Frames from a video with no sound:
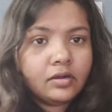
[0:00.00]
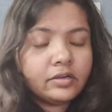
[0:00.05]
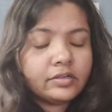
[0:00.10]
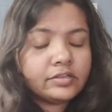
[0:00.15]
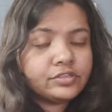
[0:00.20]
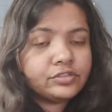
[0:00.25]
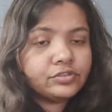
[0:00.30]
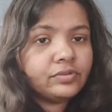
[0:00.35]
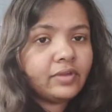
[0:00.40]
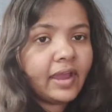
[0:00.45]

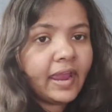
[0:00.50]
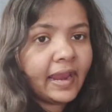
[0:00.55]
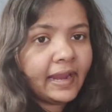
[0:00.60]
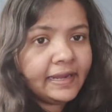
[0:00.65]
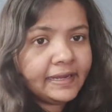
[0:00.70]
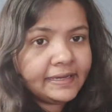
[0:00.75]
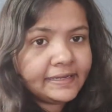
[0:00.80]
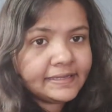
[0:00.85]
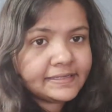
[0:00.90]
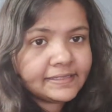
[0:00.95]
So the
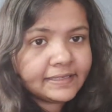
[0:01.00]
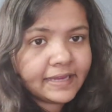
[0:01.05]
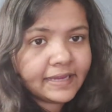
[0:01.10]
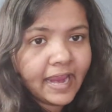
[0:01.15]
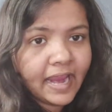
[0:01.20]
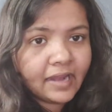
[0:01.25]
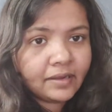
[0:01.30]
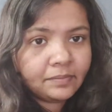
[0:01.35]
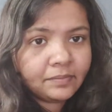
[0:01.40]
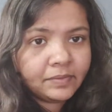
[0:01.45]
IELTS
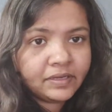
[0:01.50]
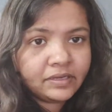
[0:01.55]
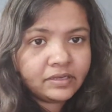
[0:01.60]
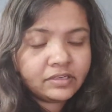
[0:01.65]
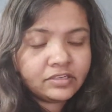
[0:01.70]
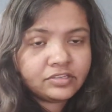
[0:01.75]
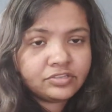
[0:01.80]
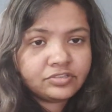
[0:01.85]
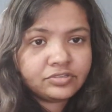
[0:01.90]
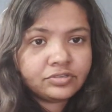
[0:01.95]
Academic
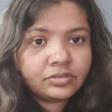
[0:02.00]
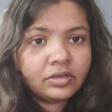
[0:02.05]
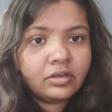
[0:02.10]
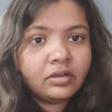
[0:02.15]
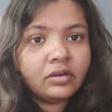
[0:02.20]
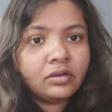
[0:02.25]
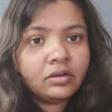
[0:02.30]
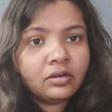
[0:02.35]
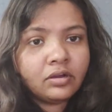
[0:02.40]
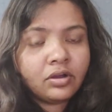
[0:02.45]
is
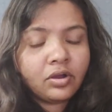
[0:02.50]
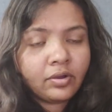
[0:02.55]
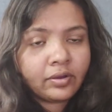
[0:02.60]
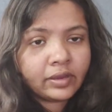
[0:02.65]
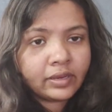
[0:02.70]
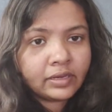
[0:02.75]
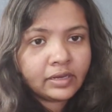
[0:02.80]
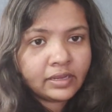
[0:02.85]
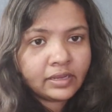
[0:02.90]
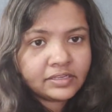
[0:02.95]

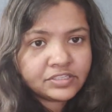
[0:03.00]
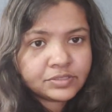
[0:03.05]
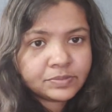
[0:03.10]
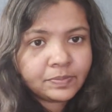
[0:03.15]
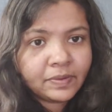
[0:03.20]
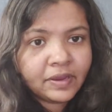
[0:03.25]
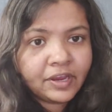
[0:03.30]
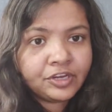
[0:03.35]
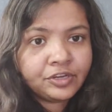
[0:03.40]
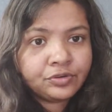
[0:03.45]
organized
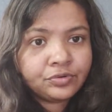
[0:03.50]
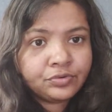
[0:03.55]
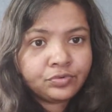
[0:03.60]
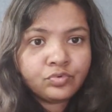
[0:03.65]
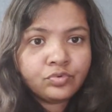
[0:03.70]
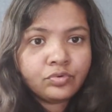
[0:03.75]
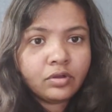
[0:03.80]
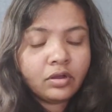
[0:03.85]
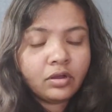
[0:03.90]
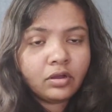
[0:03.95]
by
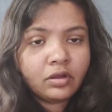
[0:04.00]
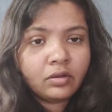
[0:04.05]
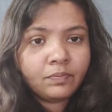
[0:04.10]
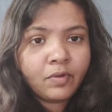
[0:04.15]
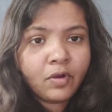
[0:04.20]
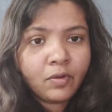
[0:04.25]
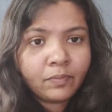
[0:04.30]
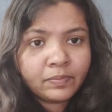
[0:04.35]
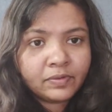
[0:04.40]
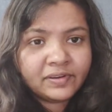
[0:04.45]
two
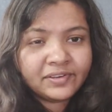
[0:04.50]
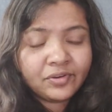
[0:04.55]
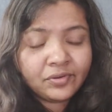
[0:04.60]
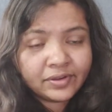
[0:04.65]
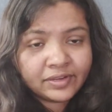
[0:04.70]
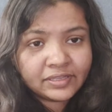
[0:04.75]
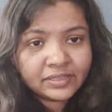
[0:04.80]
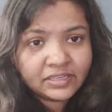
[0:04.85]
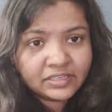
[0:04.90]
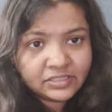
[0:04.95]
popular
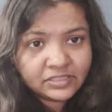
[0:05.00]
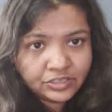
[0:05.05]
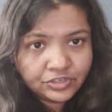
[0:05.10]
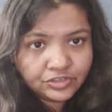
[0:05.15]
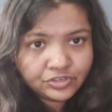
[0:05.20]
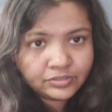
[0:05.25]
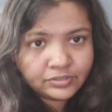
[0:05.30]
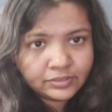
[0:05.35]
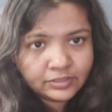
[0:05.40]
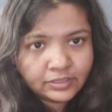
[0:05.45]

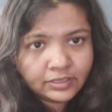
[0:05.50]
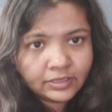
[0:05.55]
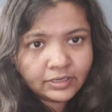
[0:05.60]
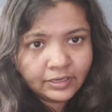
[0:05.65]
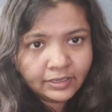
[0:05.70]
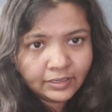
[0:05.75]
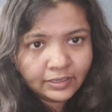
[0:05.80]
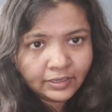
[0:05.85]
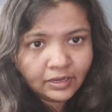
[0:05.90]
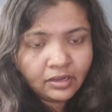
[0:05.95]
organizations in
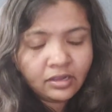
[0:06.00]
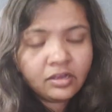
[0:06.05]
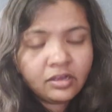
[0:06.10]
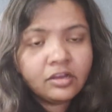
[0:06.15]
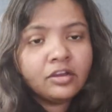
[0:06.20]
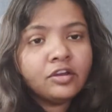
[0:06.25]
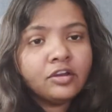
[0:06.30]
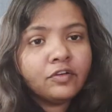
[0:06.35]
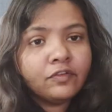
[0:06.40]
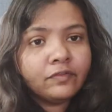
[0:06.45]
India,
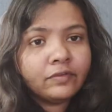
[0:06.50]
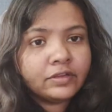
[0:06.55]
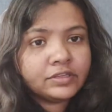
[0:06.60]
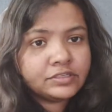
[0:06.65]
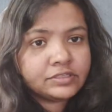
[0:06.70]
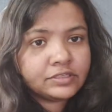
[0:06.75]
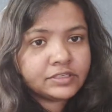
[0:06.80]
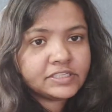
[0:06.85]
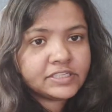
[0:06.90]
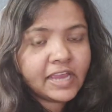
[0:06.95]

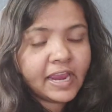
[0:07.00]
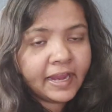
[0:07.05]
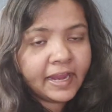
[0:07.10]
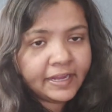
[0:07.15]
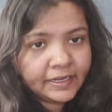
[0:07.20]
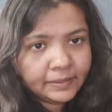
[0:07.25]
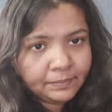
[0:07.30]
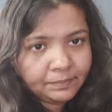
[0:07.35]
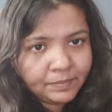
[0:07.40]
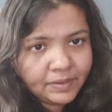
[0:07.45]
which is
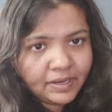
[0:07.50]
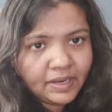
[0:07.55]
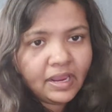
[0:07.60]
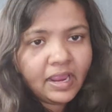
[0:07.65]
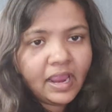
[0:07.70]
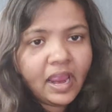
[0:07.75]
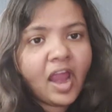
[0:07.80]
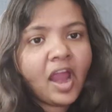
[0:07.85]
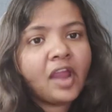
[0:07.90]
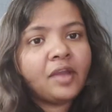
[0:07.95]
IDP
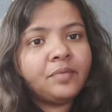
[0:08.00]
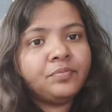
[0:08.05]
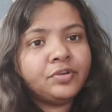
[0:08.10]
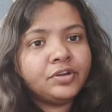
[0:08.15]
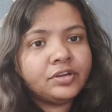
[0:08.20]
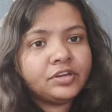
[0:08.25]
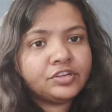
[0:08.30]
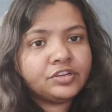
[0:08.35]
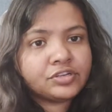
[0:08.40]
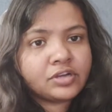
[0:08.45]
and
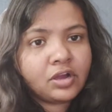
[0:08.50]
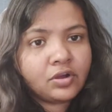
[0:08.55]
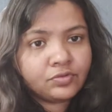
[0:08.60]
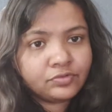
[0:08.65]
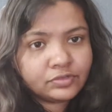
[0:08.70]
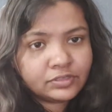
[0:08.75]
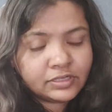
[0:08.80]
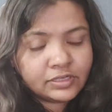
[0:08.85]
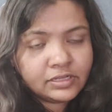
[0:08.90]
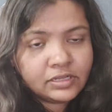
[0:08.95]
British
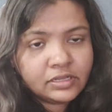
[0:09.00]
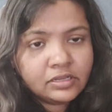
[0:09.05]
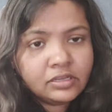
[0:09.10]
Council.